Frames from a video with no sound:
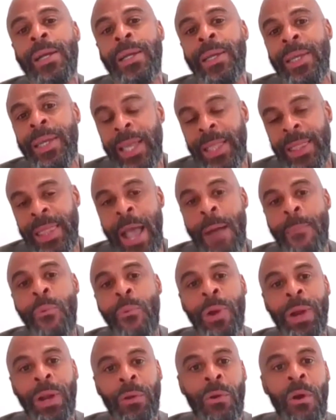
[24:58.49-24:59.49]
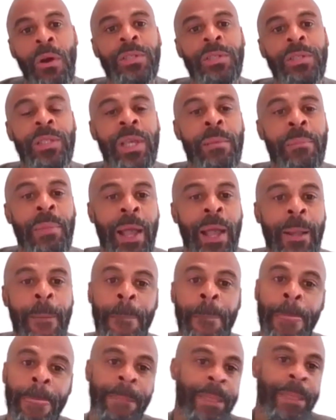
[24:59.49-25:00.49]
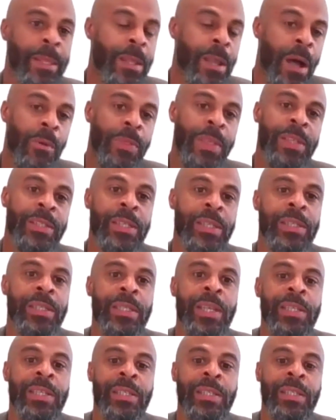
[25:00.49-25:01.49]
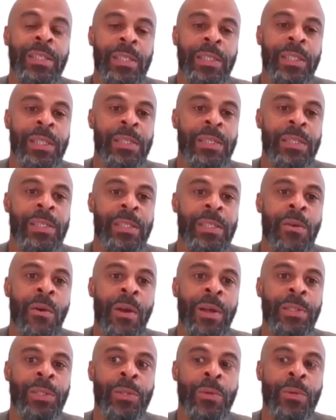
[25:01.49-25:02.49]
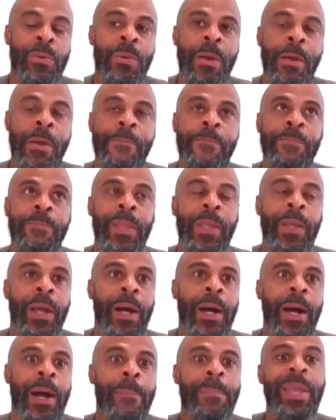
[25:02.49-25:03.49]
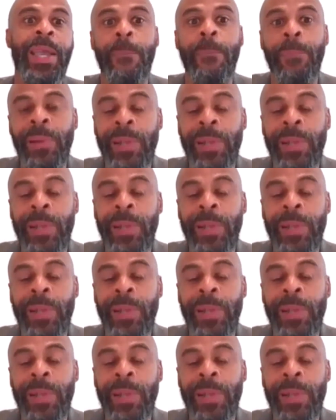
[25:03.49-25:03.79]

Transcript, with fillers: get that point across to them like no, this is this is this is going to uh, be a